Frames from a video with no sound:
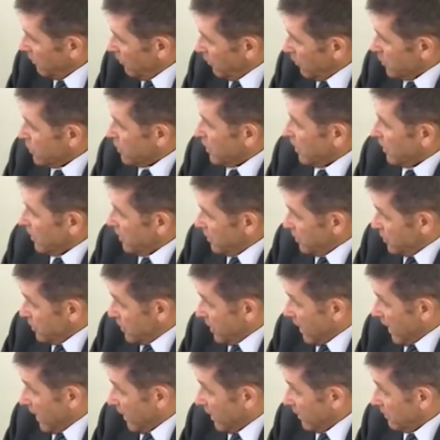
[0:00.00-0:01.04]
Chris Kennedy's
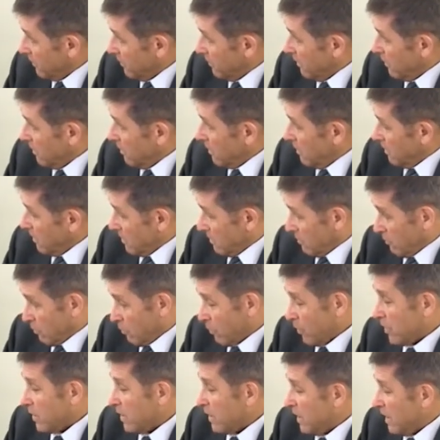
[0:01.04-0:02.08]
dad, what
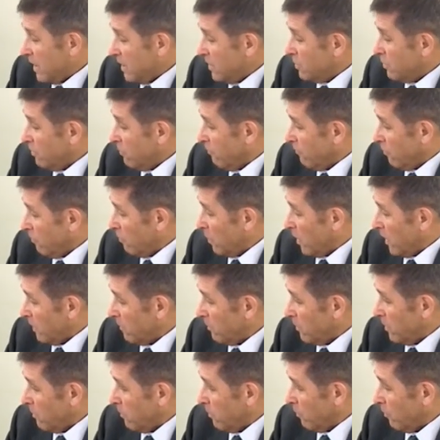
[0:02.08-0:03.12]
did he do for black
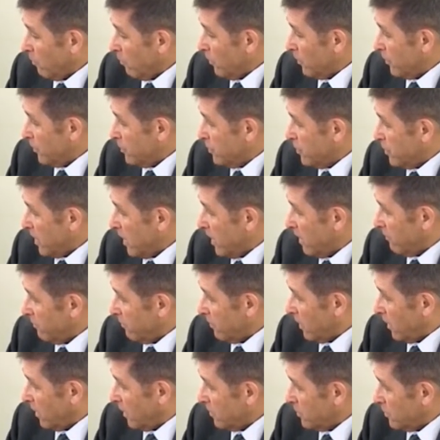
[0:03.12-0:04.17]
people, or what did
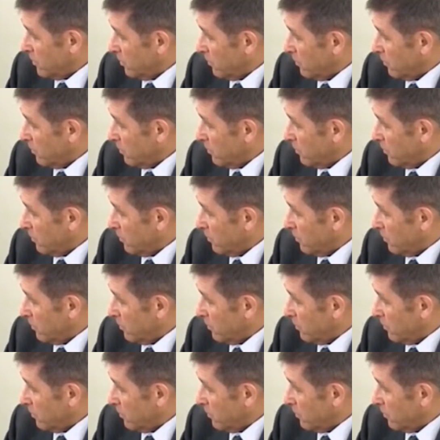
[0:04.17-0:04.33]
JFK do?